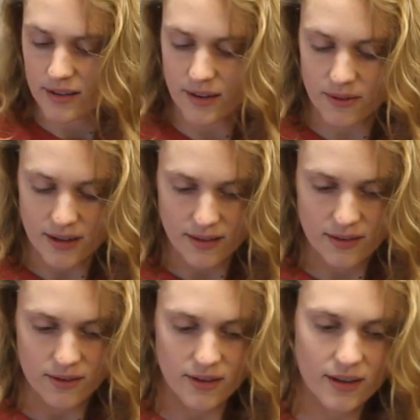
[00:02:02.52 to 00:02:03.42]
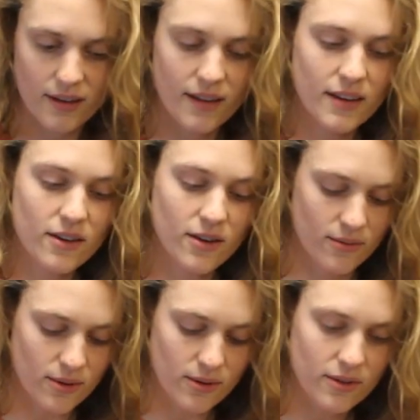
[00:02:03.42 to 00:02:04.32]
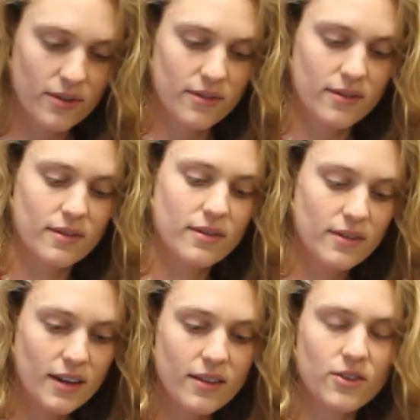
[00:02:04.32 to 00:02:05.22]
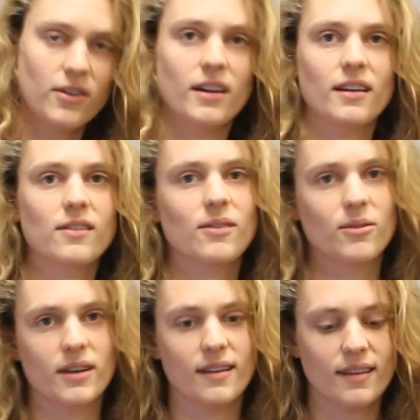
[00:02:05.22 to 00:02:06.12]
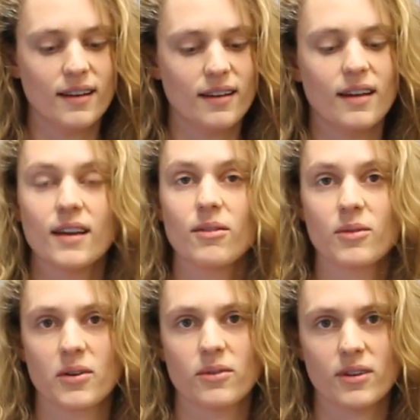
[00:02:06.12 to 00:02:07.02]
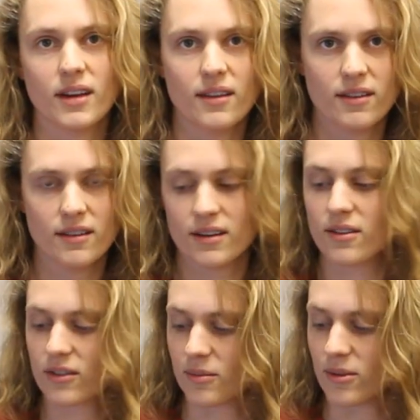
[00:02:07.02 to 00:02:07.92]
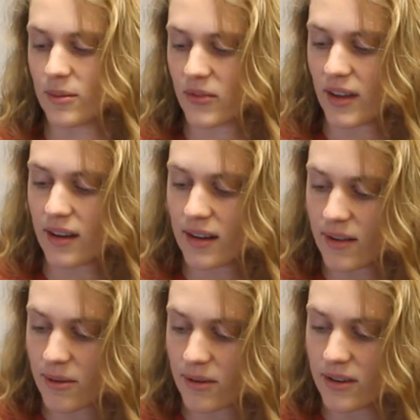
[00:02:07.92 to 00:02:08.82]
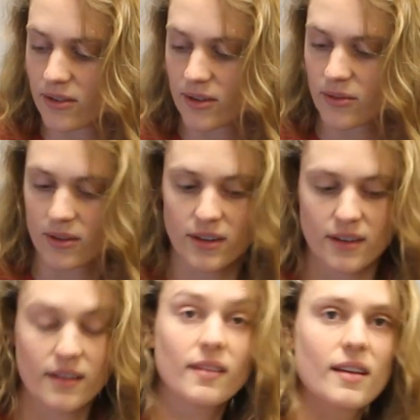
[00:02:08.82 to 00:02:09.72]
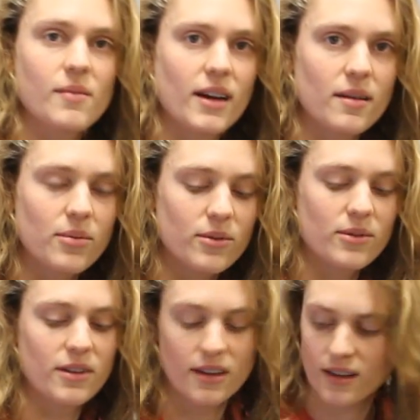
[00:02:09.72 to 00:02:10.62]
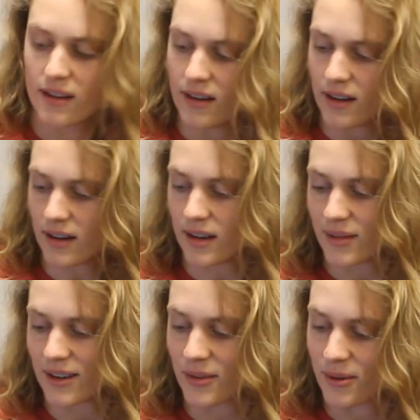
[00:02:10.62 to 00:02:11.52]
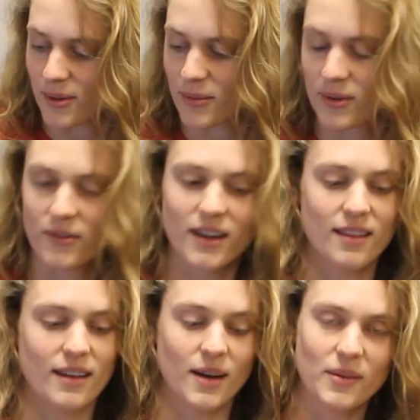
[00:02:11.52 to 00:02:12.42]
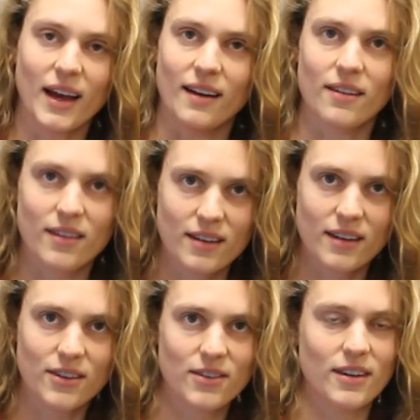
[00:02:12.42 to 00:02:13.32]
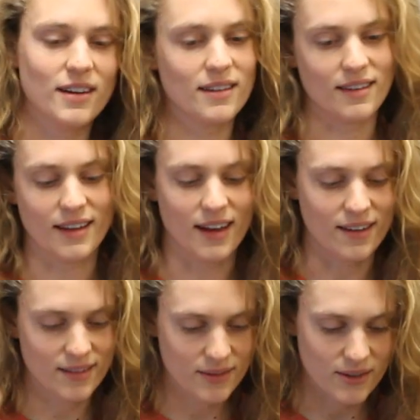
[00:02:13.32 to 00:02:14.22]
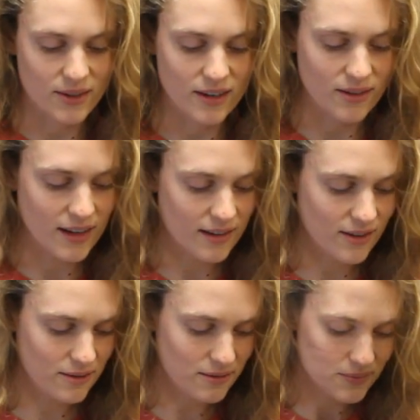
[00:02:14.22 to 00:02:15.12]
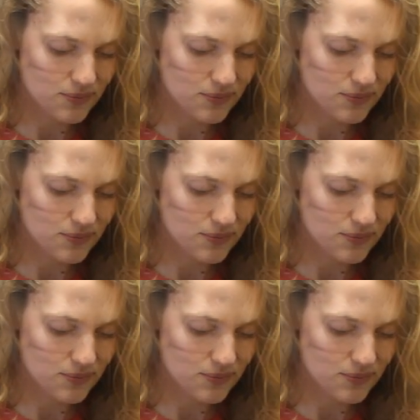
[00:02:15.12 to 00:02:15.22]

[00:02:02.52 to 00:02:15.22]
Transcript: stuff and dice goes here, and then you can roll in the tray so everyone can see it and everyone can roll together. I know there's some groups that everyone enjoys rolling into the same kind of pool. I know some groups where if anything comes out of the dice tray, it doesn't count. So you can do that too.